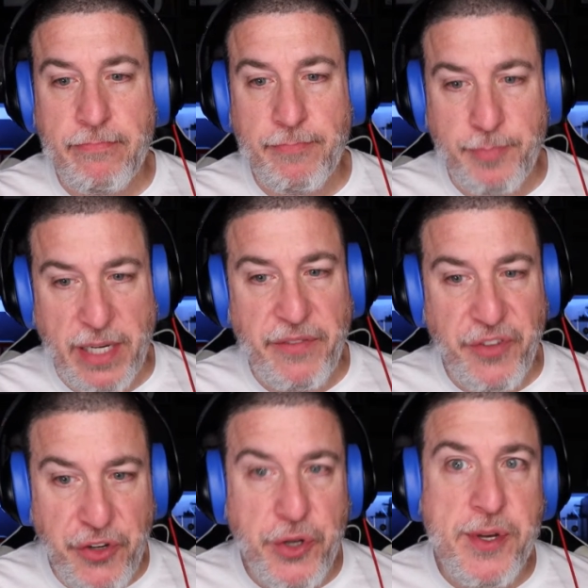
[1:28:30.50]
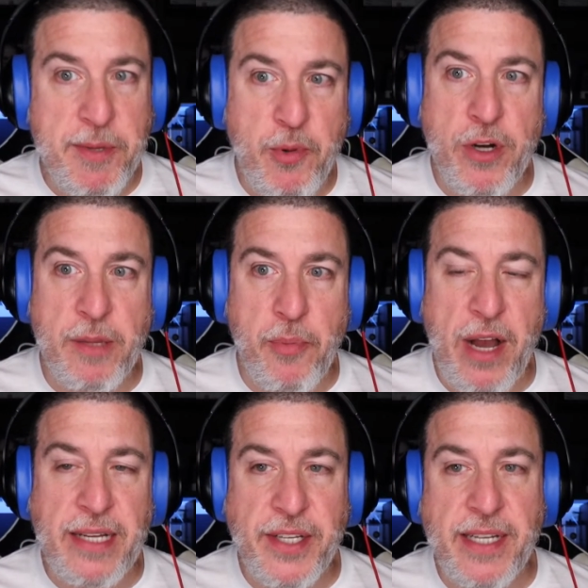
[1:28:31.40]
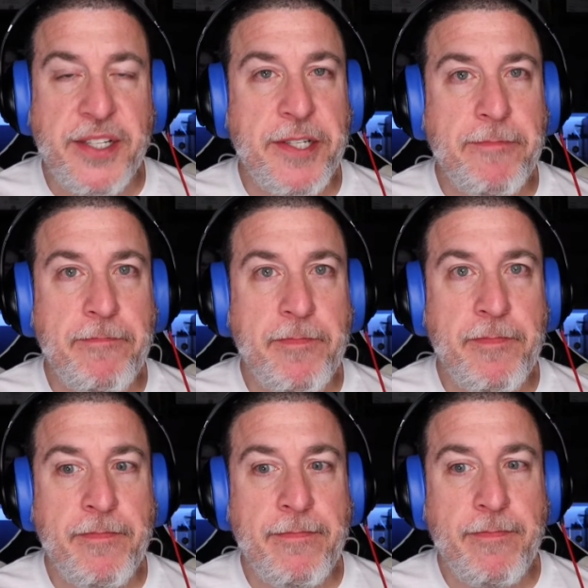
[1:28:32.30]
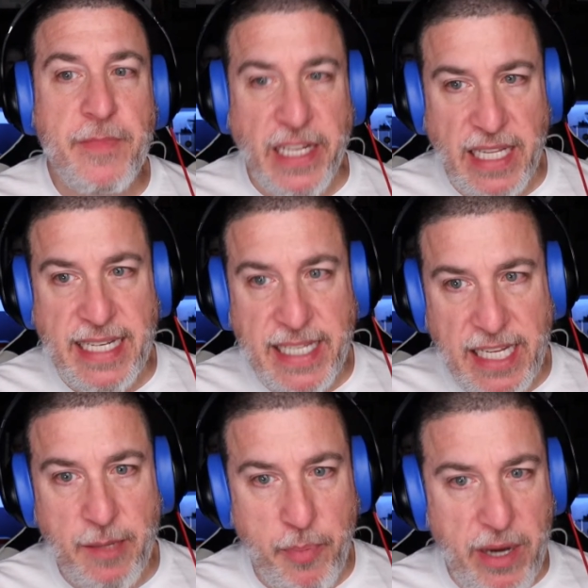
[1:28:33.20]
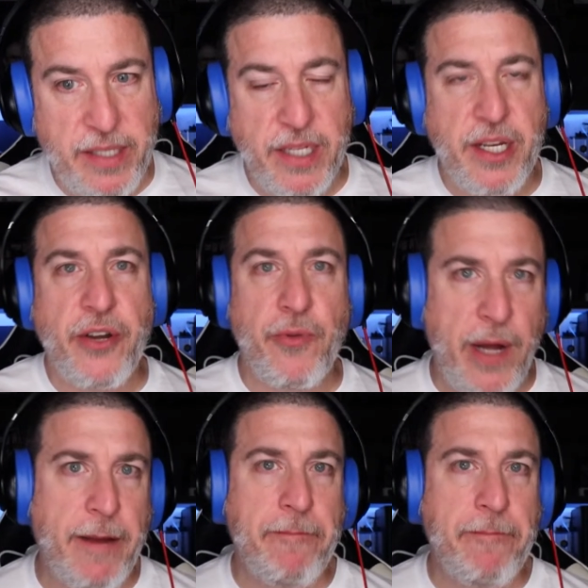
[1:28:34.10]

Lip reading: But if you do support the process, then let's get the process underway.